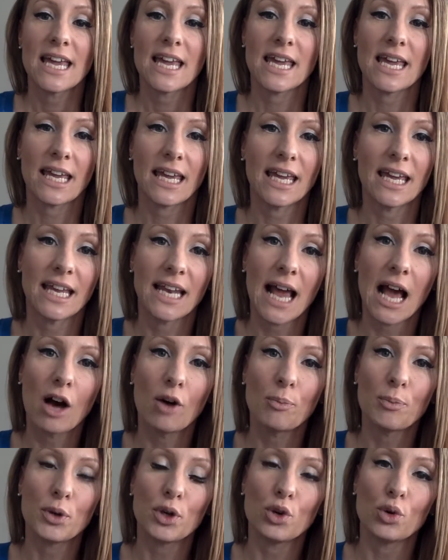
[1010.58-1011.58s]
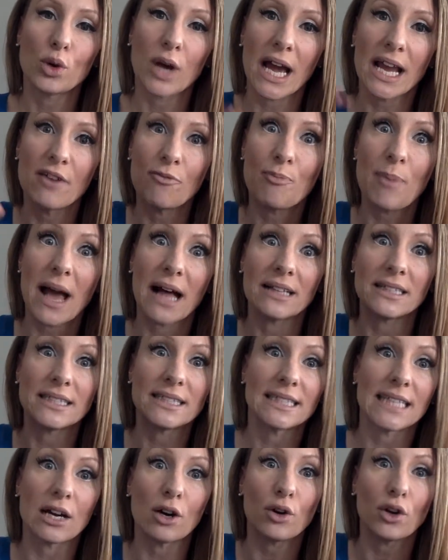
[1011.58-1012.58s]
It can help you kind of
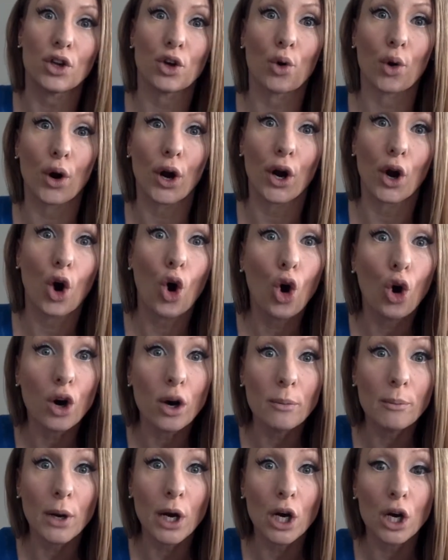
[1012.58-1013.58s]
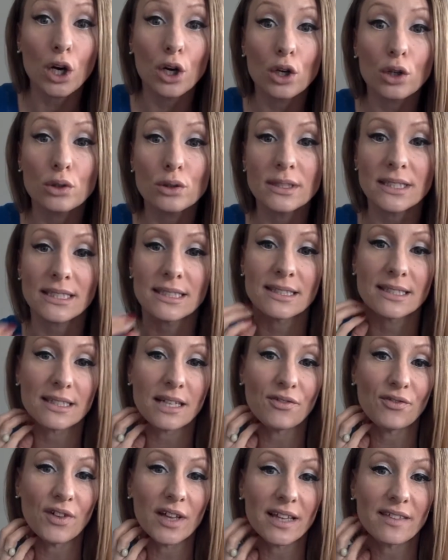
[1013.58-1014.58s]
balance out your hormones and
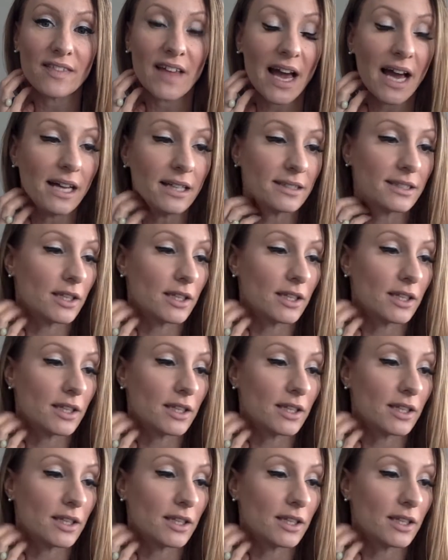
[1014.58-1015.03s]
stuff like that.